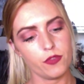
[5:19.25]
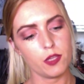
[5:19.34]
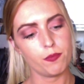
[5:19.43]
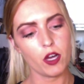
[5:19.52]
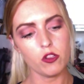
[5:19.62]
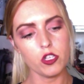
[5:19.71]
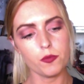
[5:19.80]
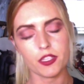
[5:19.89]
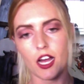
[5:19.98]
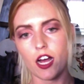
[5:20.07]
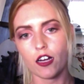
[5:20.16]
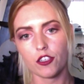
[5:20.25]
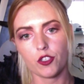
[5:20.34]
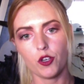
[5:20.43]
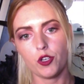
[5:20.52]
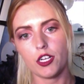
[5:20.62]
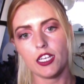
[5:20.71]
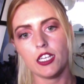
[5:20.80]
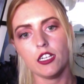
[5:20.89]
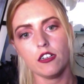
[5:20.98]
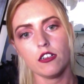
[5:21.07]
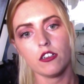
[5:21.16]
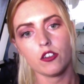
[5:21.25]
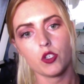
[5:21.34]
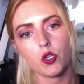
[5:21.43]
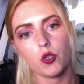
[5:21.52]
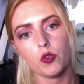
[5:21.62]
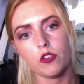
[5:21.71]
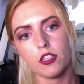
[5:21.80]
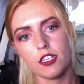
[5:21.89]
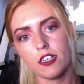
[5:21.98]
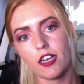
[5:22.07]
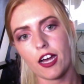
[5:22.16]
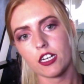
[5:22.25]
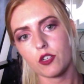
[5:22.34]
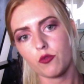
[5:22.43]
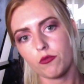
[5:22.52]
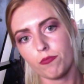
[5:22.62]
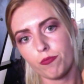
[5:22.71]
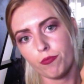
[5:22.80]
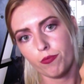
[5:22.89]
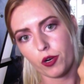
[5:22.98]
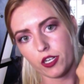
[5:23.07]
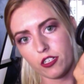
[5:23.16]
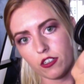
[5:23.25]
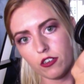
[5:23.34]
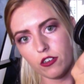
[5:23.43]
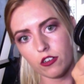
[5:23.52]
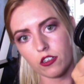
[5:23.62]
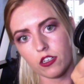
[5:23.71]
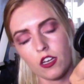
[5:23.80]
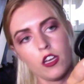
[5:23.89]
The belt loops are sewn into the actual bodysuit,